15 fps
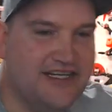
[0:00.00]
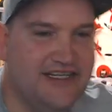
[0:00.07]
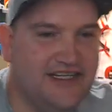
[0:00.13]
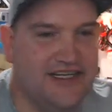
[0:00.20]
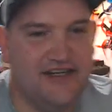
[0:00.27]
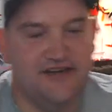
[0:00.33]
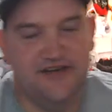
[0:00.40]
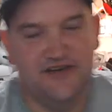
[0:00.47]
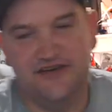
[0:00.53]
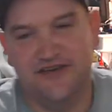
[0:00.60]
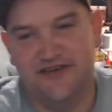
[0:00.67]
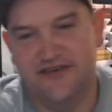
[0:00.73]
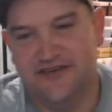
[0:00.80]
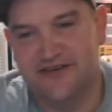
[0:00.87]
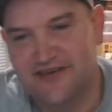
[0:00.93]

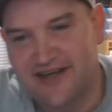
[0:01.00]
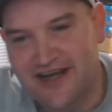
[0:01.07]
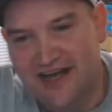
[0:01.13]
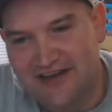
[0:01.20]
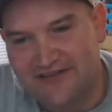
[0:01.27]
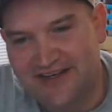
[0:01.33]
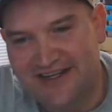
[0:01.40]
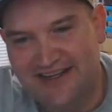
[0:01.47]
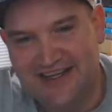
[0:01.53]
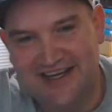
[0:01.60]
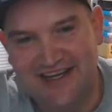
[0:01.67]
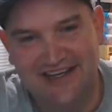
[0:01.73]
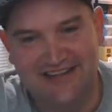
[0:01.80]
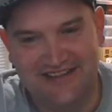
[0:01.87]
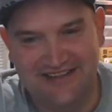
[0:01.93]
dinner,
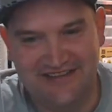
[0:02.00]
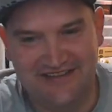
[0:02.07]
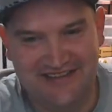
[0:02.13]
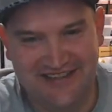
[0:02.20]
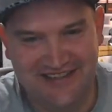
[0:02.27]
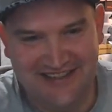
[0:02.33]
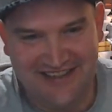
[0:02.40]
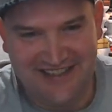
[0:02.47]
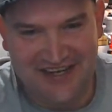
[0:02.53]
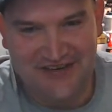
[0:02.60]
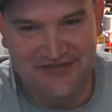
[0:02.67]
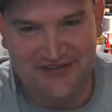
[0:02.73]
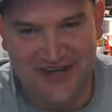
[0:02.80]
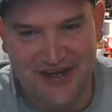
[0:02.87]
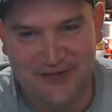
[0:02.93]
everything, just to
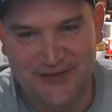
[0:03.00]
go for that